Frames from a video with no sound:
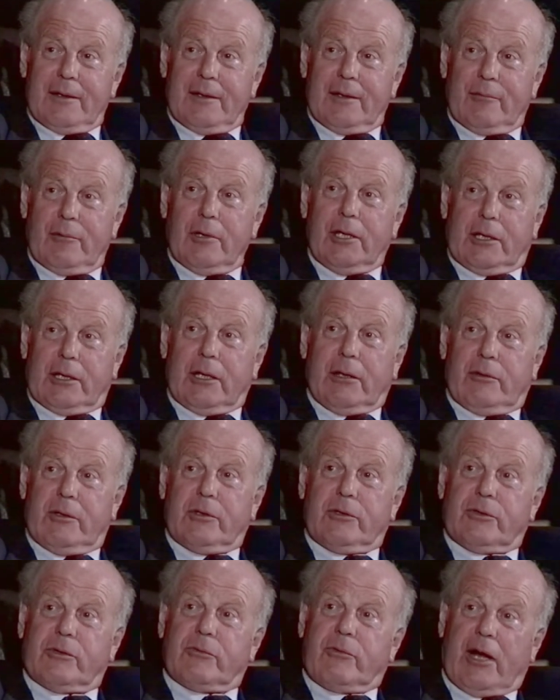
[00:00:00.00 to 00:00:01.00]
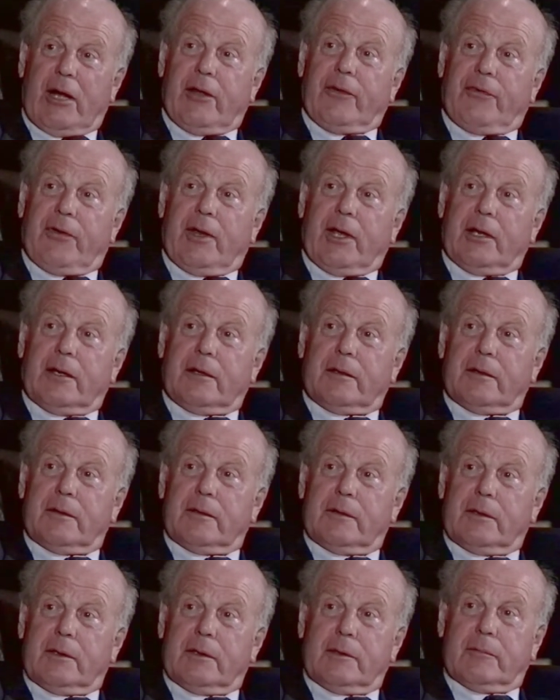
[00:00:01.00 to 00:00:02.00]
It worked. I mean, it was the right sync.
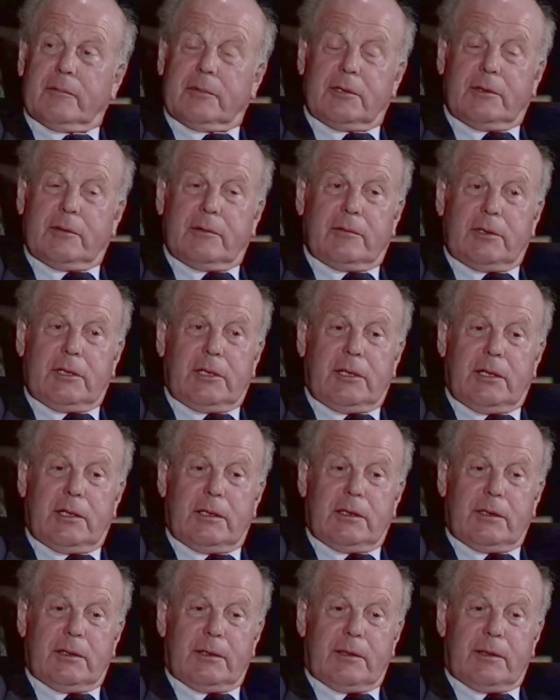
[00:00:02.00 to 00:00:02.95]
You know, we did it.